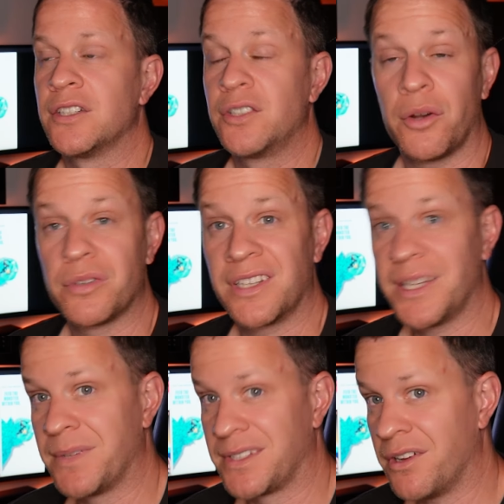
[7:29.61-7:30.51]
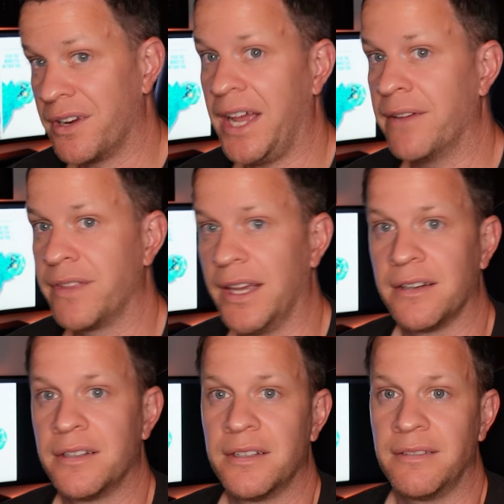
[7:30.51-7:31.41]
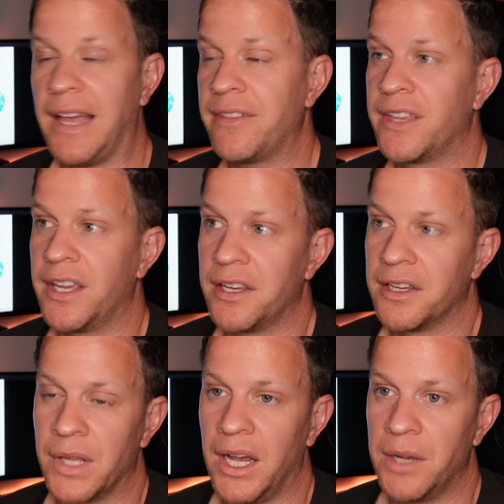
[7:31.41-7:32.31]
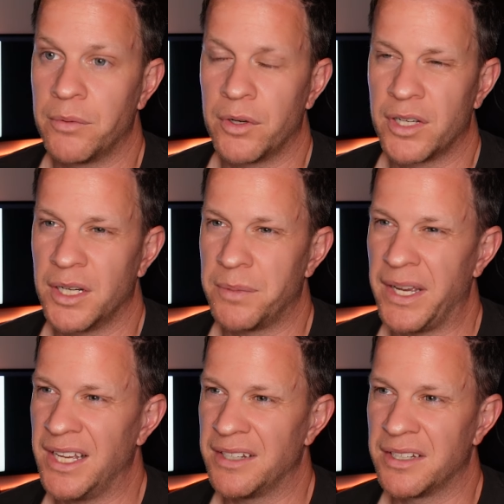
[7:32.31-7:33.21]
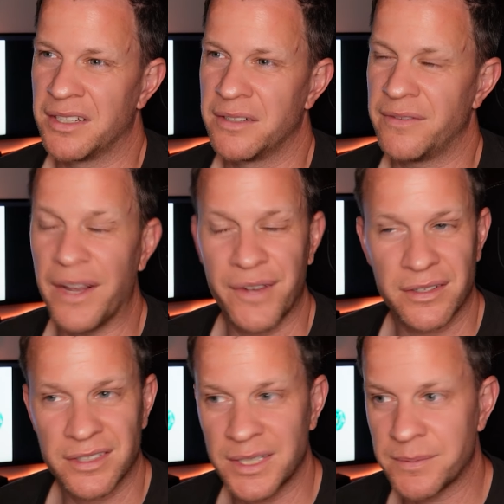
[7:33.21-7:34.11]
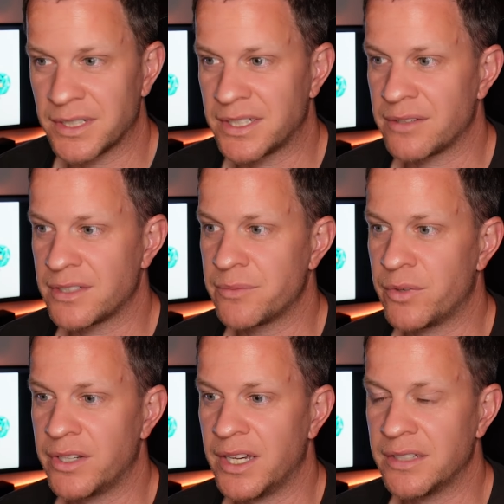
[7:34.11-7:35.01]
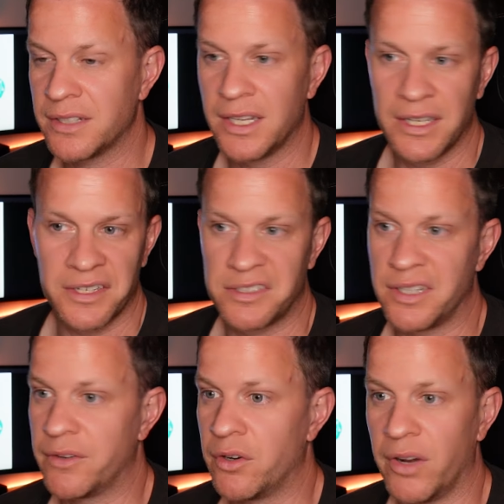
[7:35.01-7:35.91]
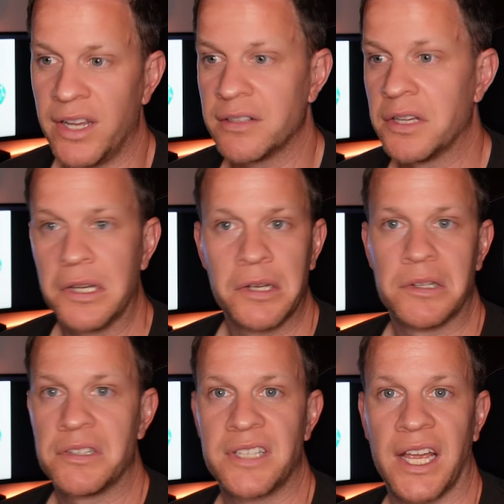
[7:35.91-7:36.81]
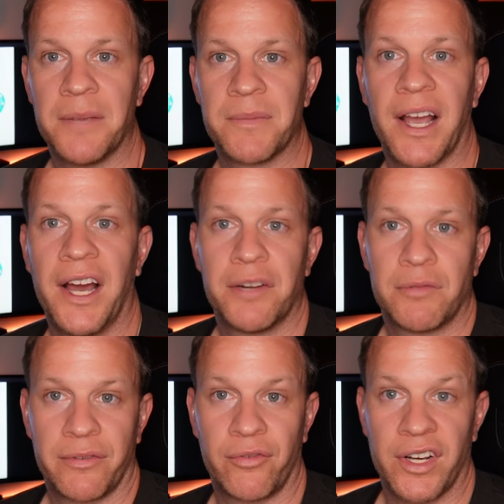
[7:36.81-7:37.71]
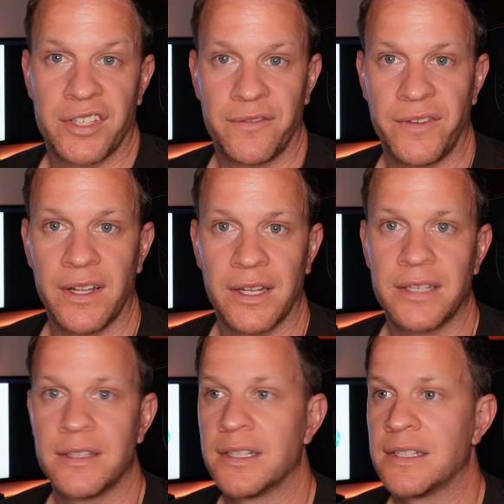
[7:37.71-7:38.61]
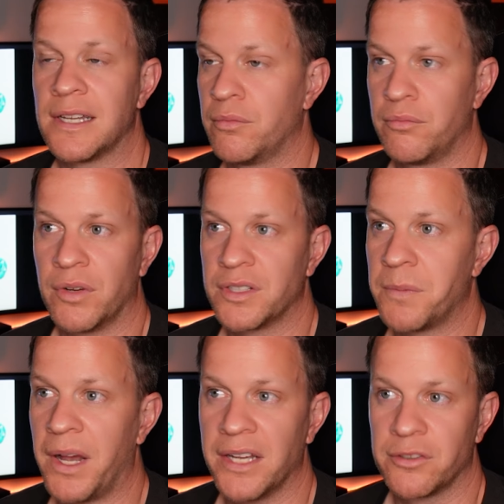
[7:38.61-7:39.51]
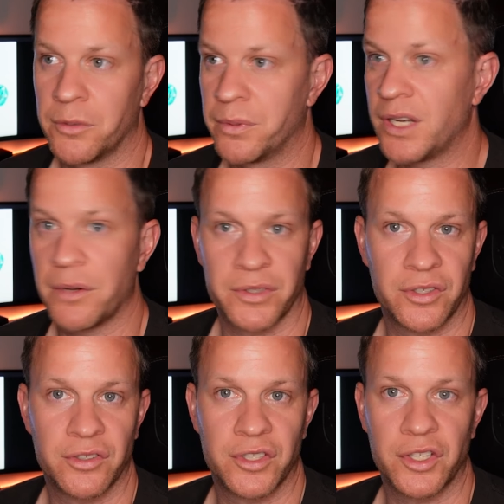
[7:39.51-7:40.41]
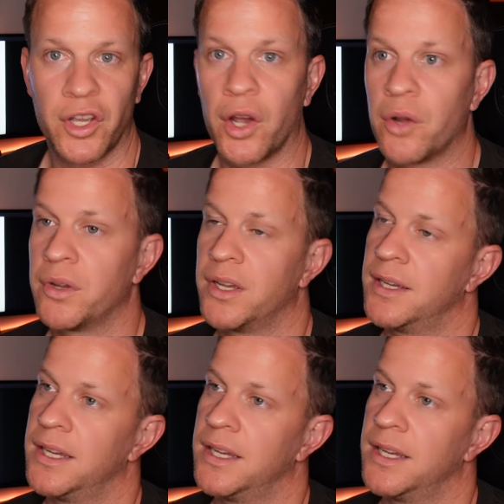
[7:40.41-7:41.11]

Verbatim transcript: Ghost Sleep does not have that. That thing, I woke up, I had 5 hours sleep, 6 hours sleep one night, 7 or 8, same kind of refreshed feeling. Once my eyes opened, I was good to go.